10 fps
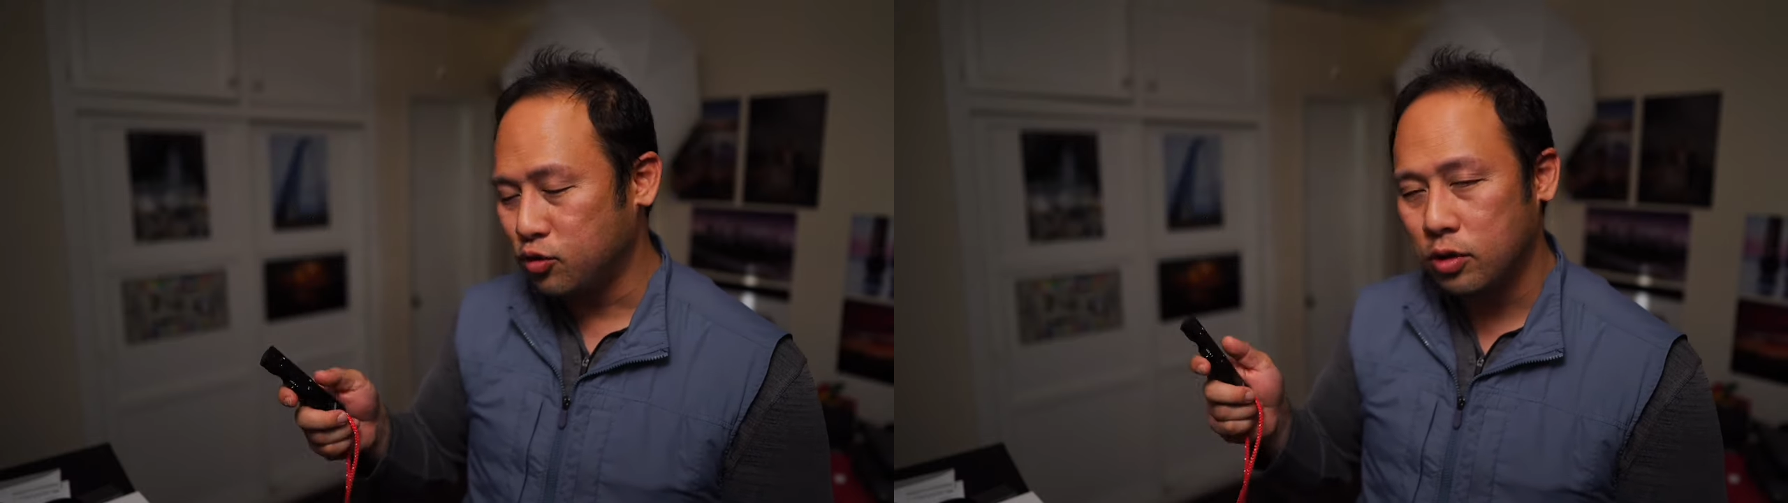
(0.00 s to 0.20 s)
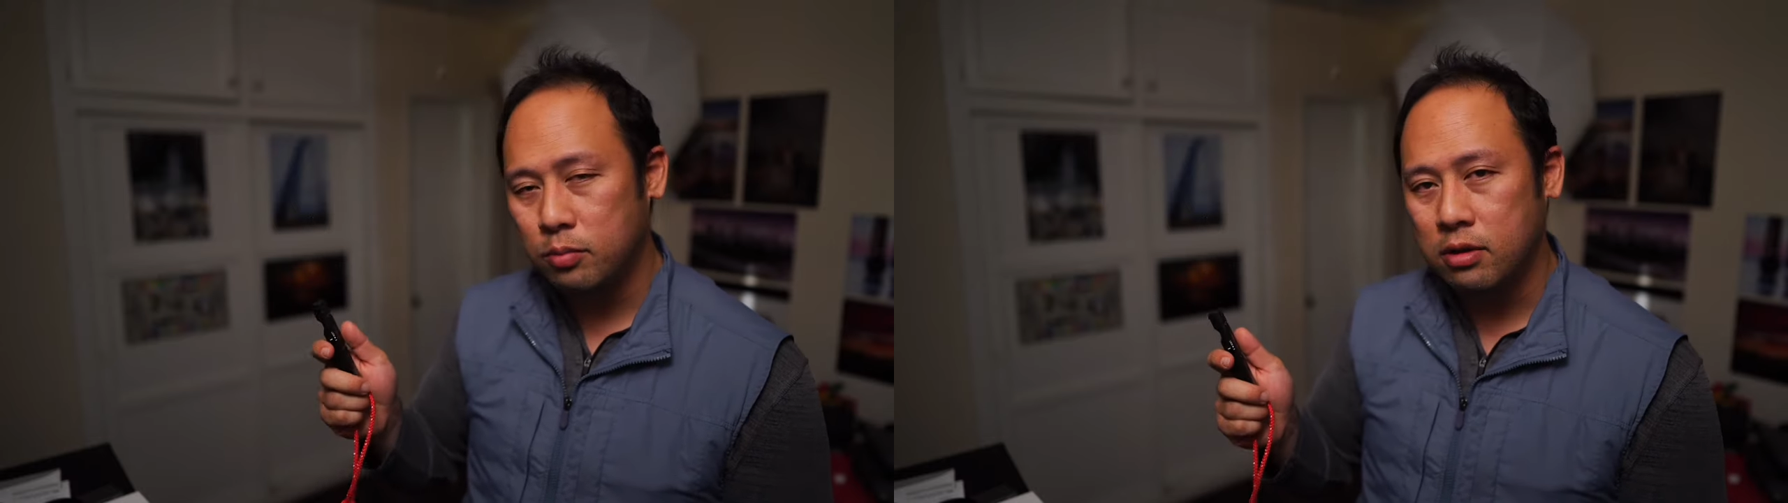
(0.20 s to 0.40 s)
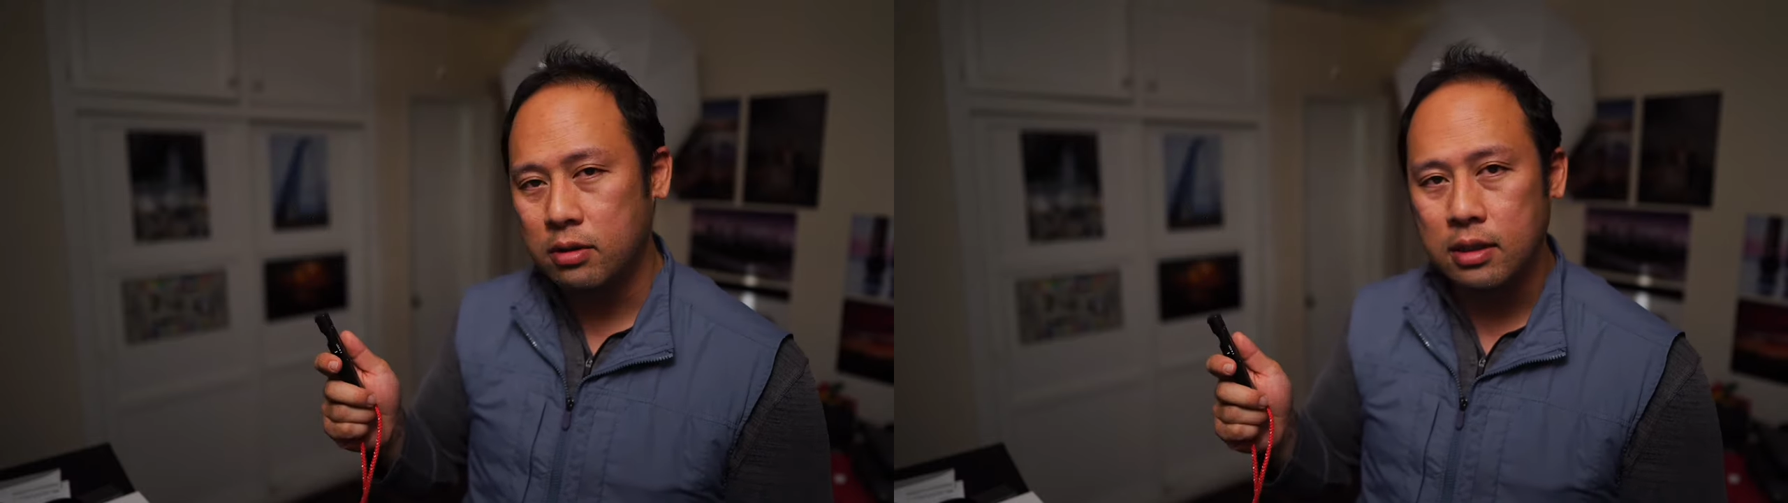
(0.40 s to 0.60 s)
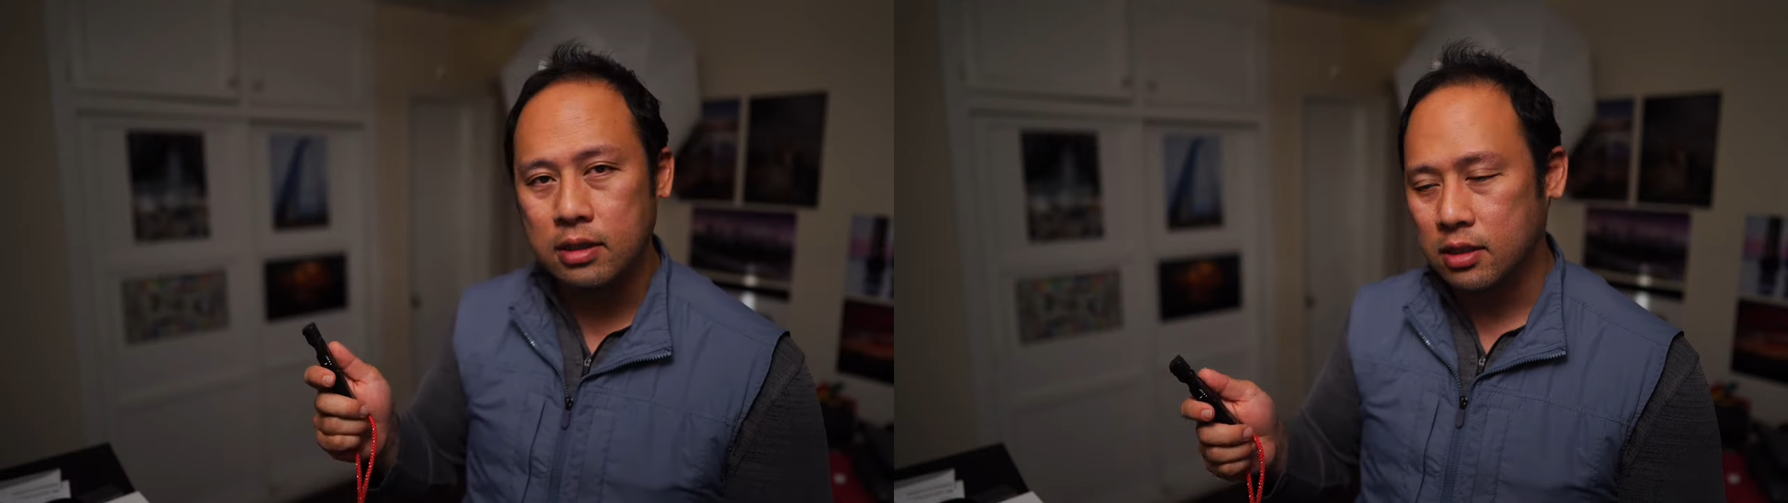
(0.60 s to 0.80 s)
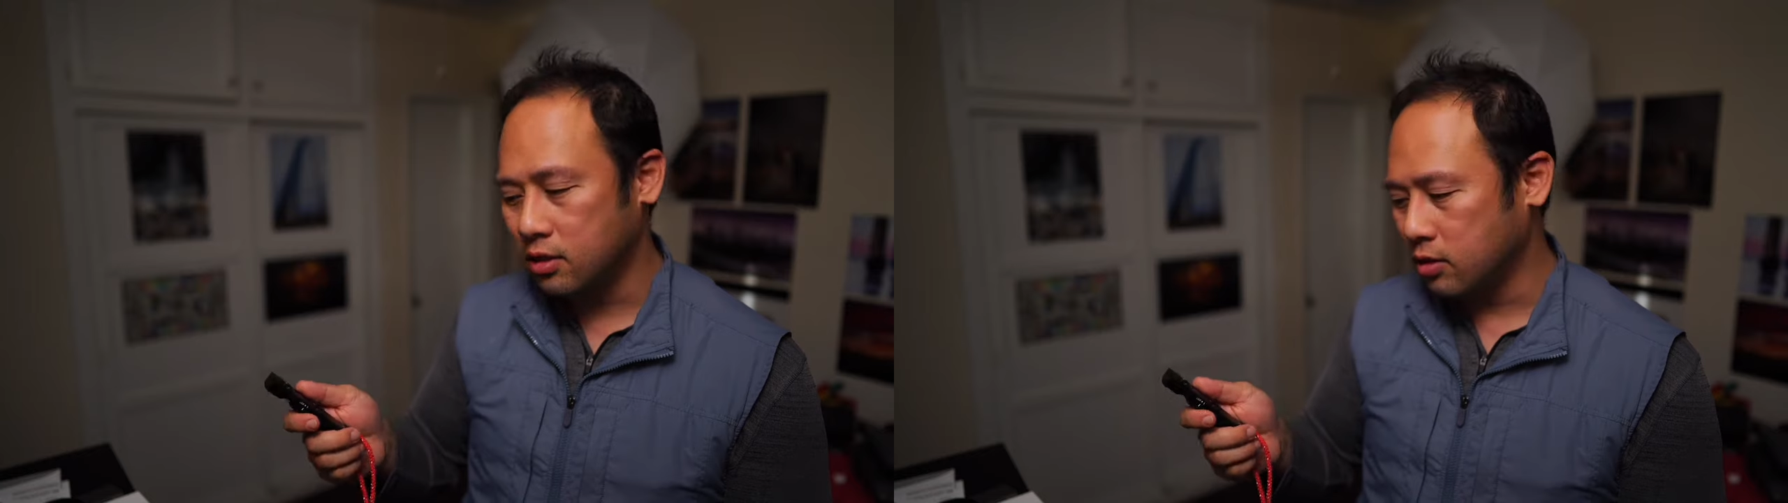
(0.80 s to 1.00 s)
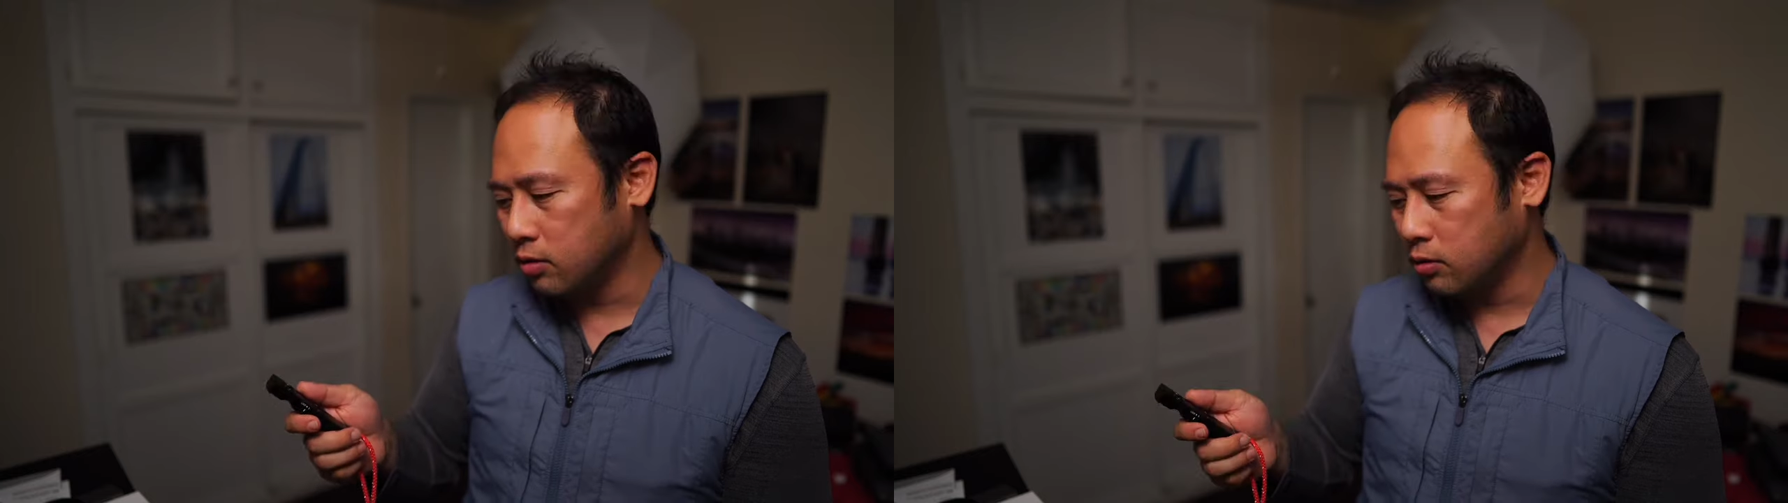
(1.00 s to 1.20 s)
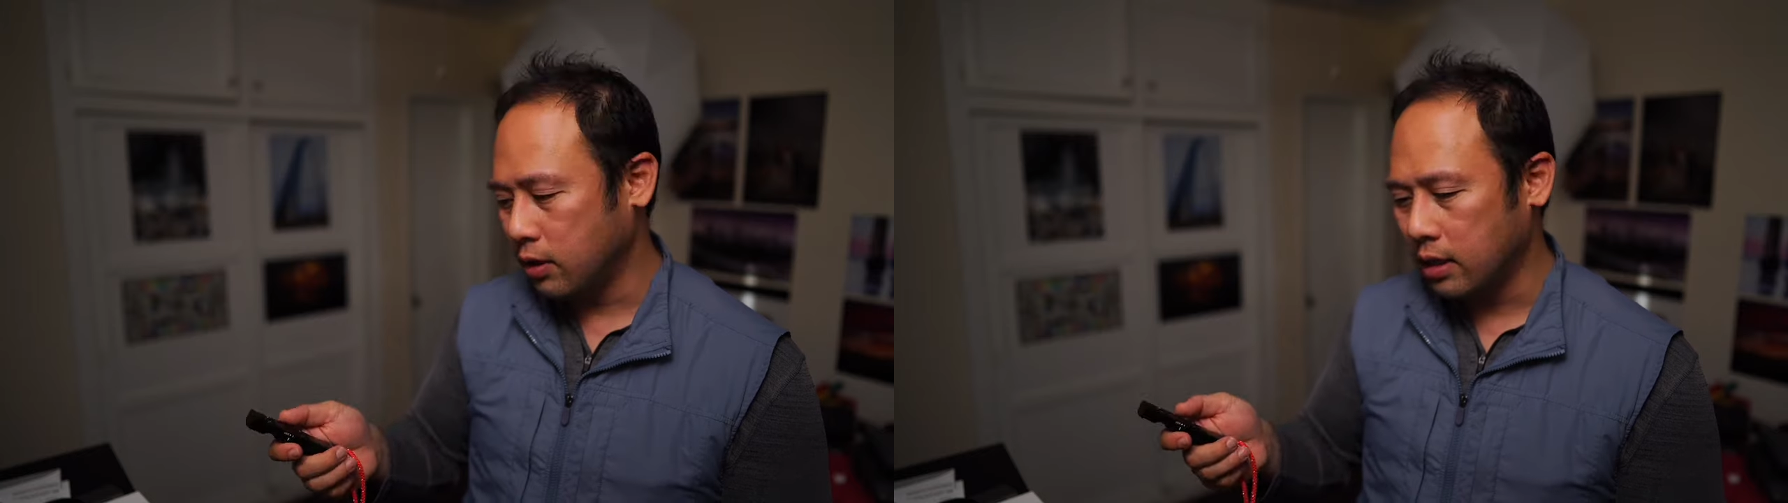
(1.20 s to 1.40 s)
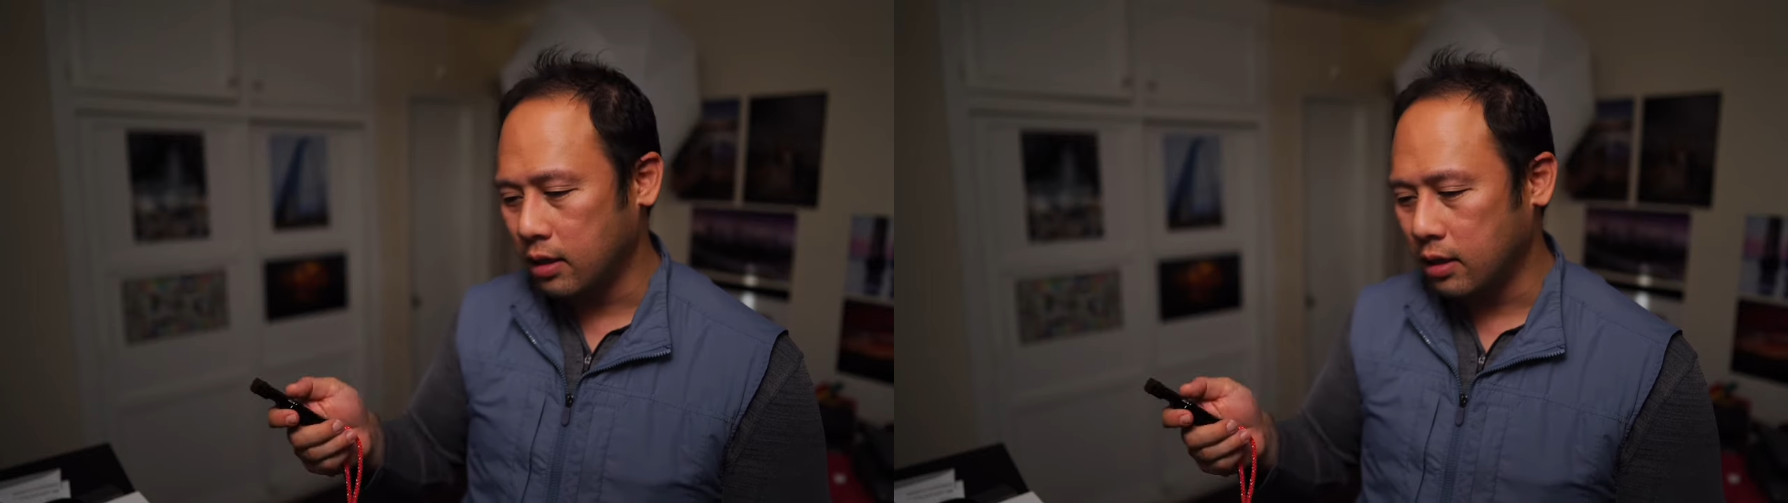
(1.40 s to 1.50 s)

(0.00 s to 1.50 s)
remote is just so great.